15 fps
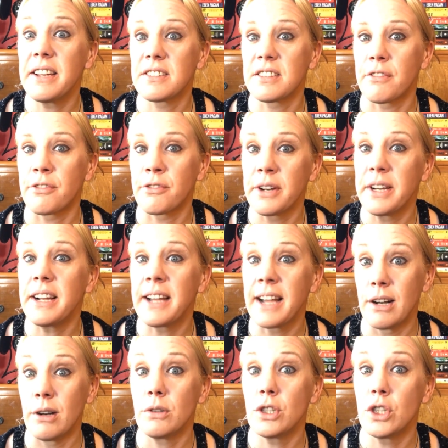is a free
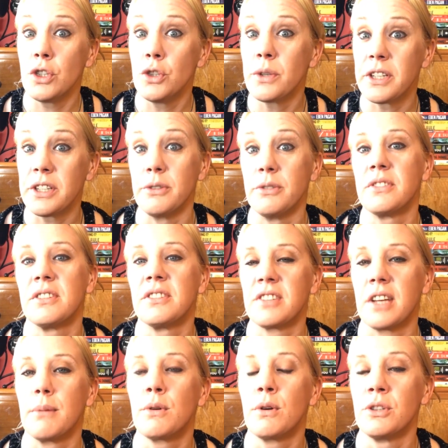account you can use to
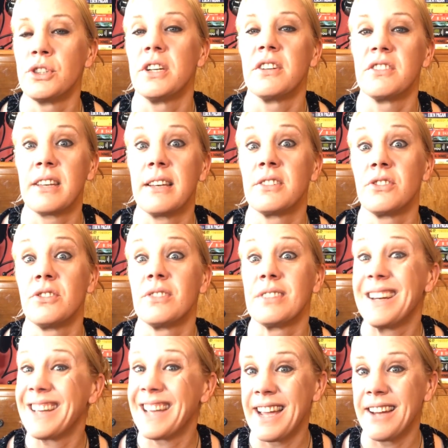set up coaching sessions
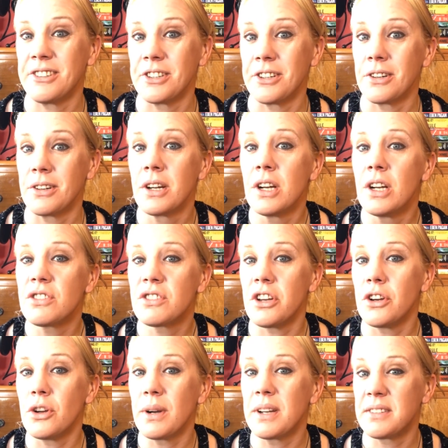in a calendar so
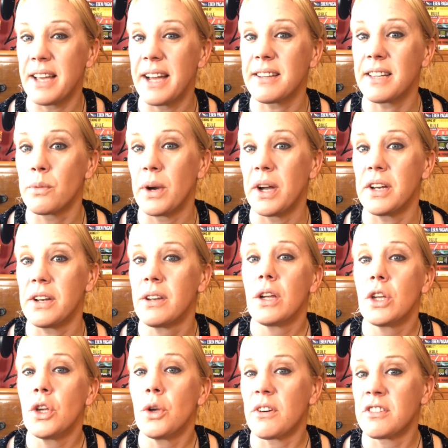you know exactly when
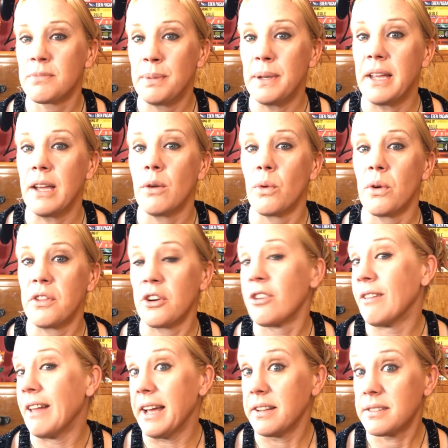you're speaking with your
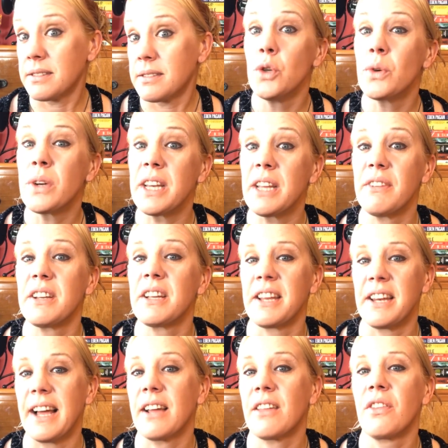clients. You can even
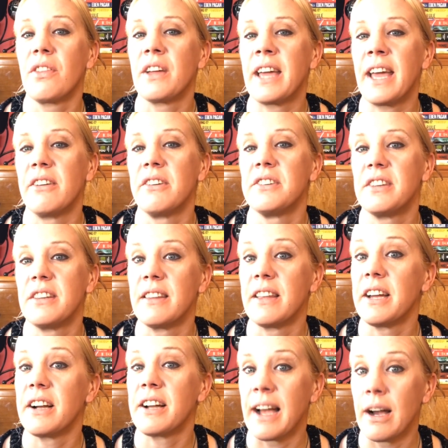connect the
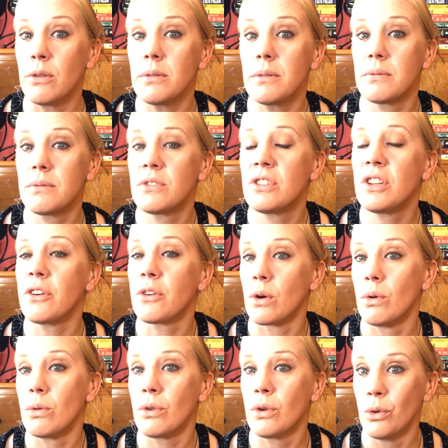Calendly account to your
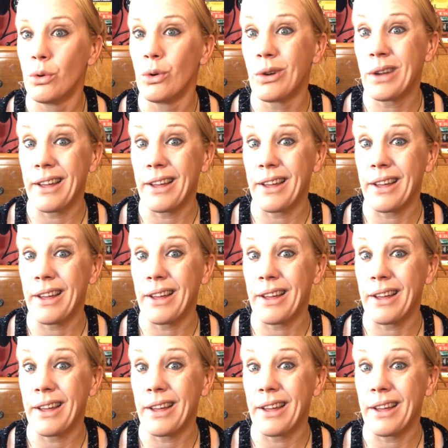own Google